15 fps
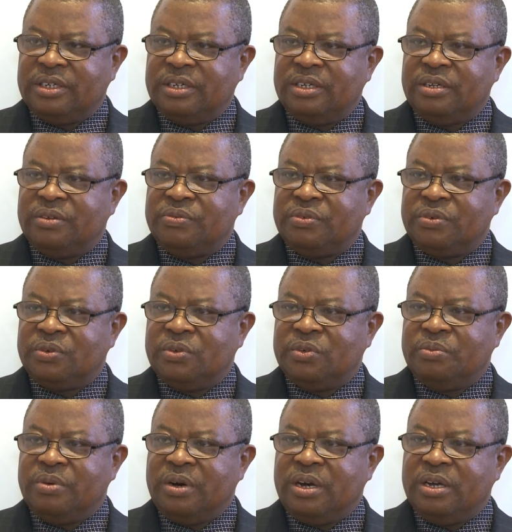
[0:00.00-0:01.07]
and then
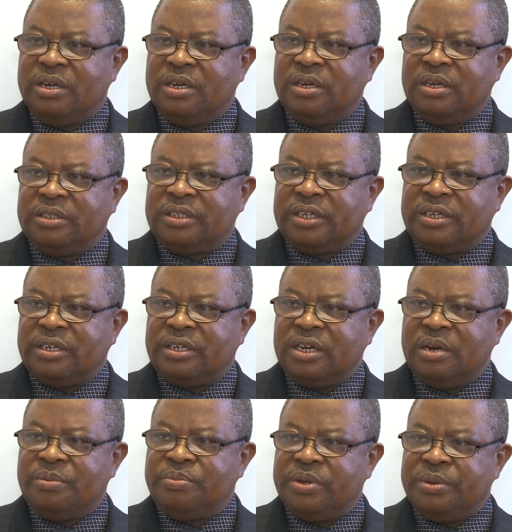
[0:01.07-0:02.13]
followed by a
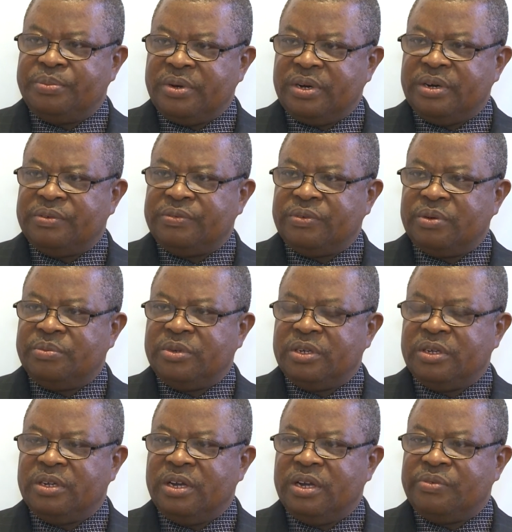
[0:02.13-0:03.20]
technical paper from
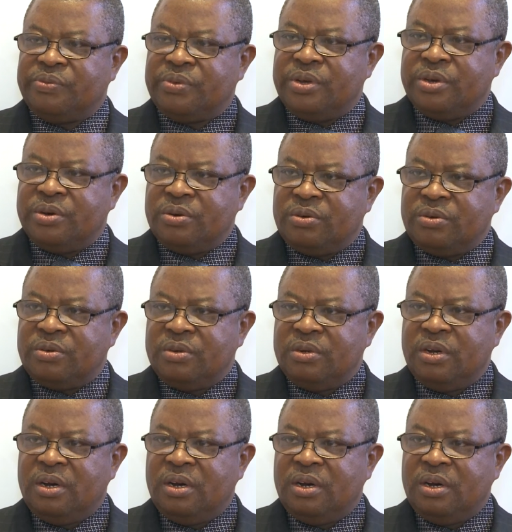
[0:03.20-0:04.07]
the FAO.